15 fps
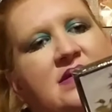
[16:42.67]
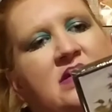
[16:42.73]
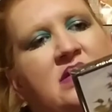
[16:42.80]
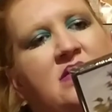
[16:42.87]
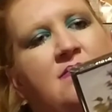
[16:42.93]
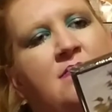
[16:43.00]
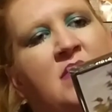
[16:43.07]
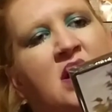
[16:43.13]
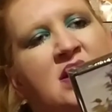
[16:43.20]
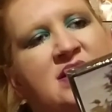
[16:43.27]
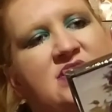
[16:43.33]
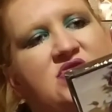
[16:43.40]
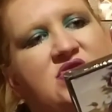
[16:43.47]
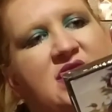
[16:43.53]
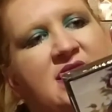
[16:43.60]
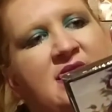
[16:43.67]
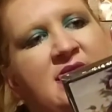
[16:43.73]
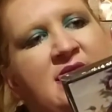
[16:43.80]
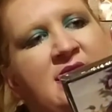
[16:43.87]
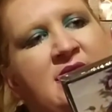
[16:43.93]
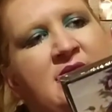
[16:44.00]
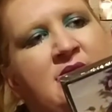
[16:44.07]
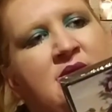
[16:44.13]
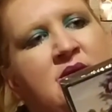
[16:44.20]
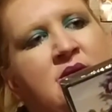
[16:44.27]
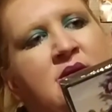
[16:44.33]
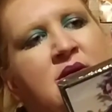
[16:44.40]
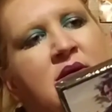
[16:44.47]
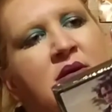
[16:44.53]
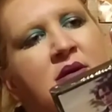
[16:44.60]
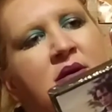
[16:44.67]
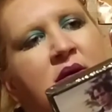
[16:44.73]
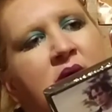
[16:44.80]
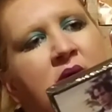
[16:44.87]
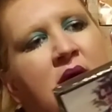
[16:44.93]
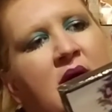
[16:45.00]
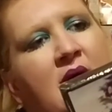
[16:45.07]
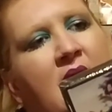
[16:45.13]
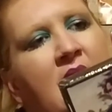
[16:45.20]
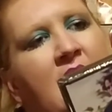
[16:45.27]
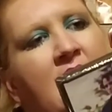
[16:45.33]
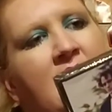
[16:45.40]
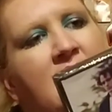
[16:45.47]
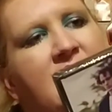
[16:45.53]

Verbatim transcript: Molly Shannon, uh,